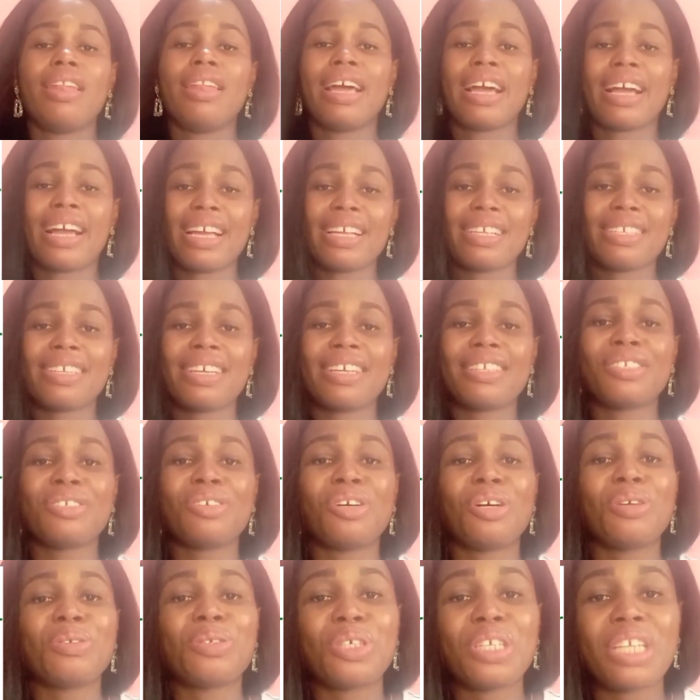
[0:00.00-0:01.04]
Like I said,
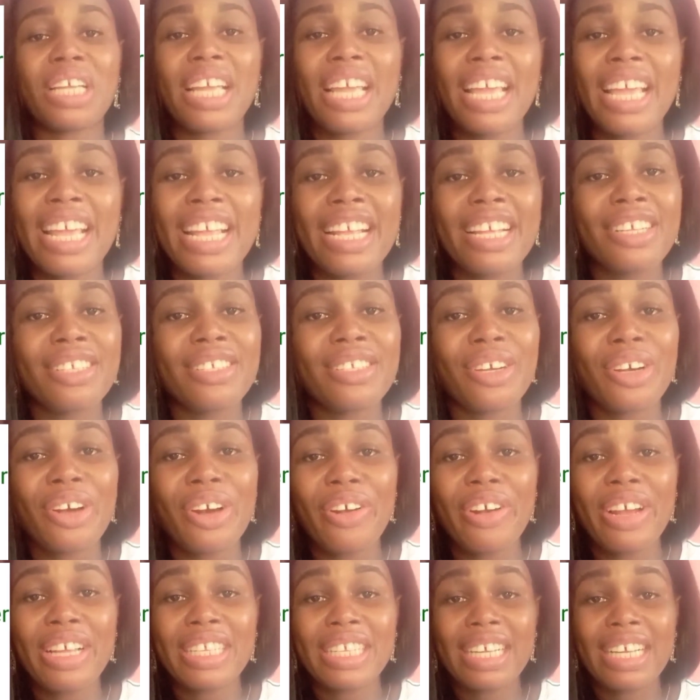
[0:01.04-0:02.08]
option A is the
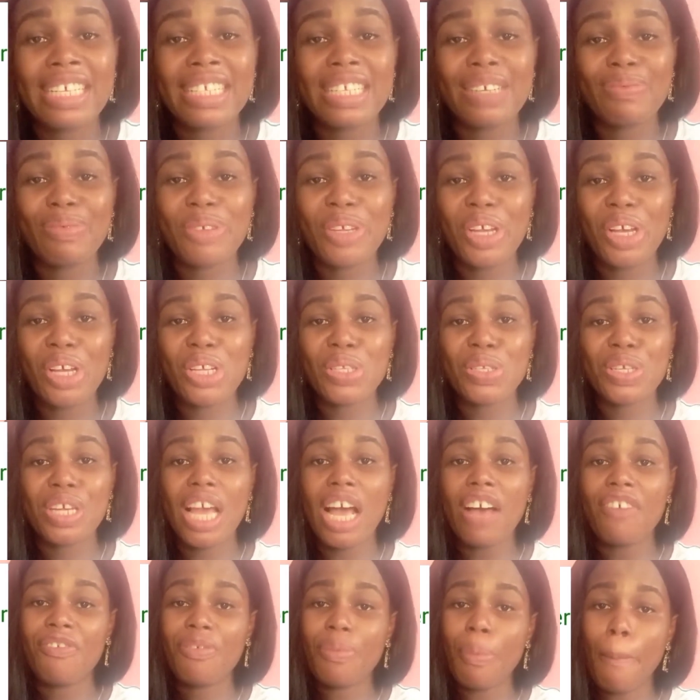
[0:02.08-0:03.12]
correct answer because you
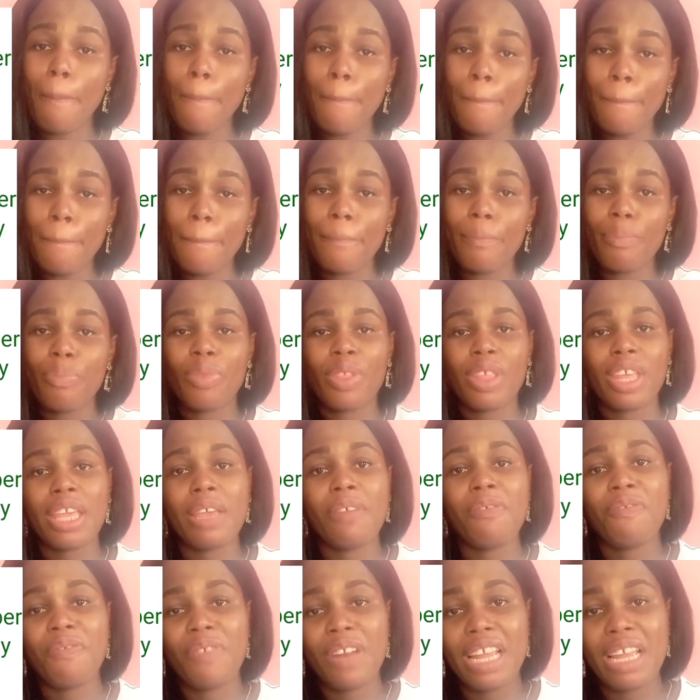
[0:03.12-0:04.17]
have
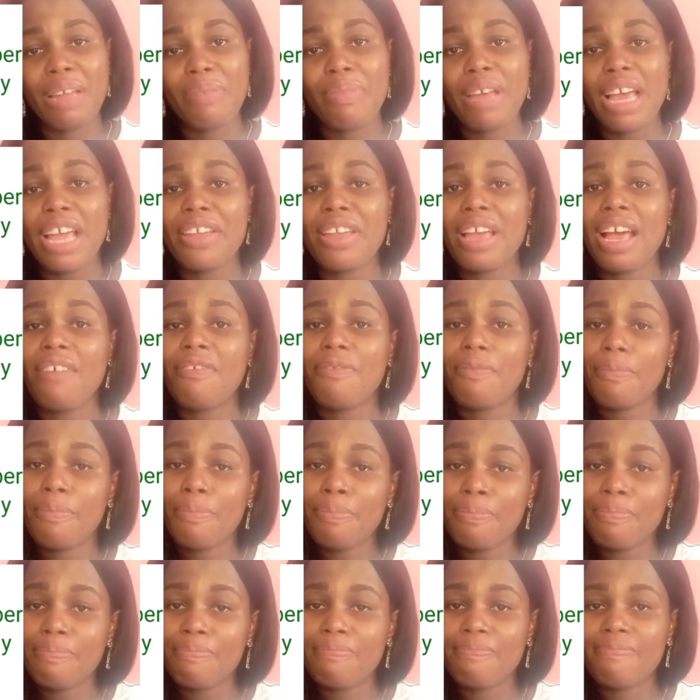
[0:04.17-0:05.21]
in flame and you have
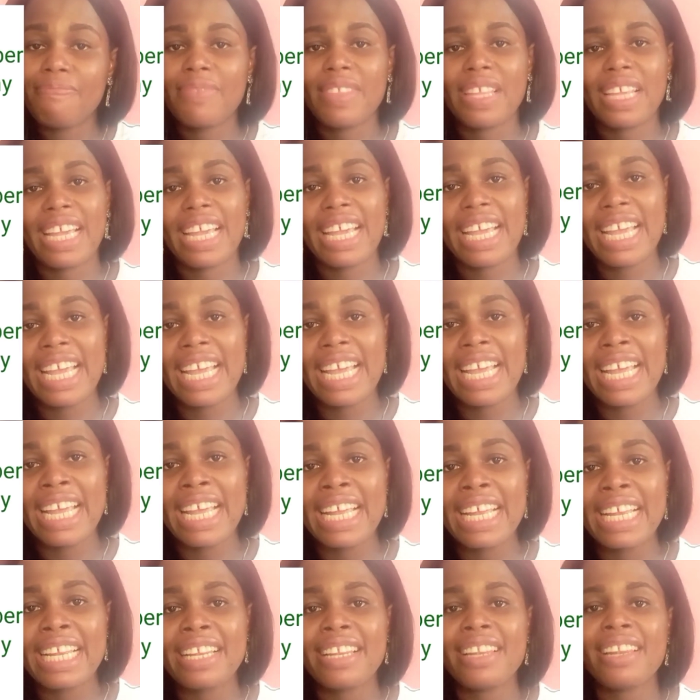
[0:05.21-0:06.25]

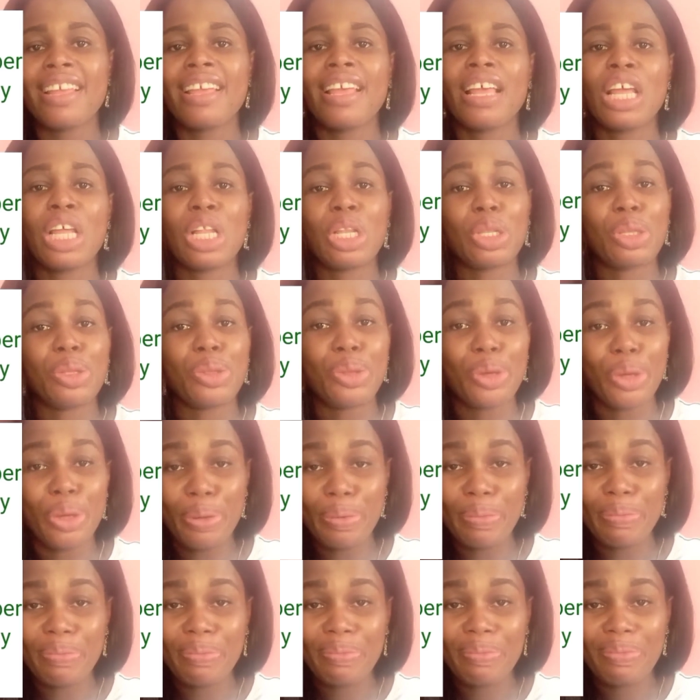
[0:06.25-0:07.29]
in
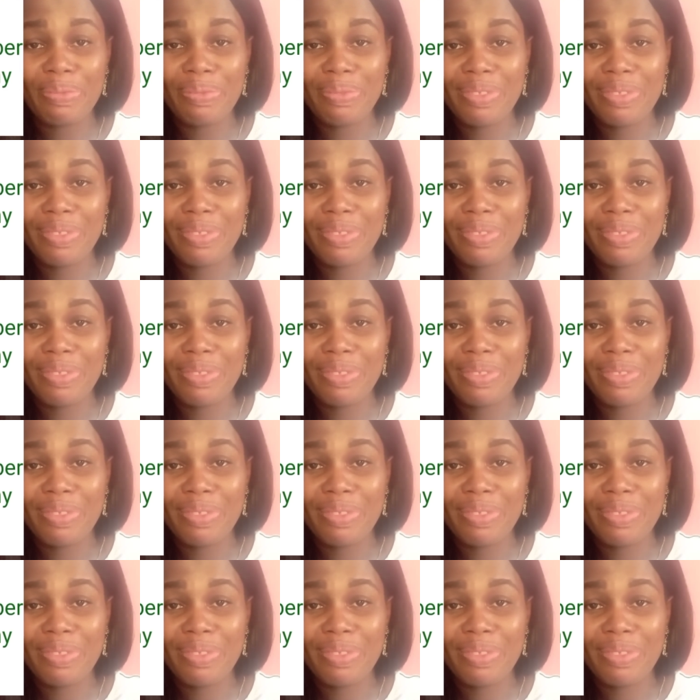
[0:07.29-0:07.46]
dom.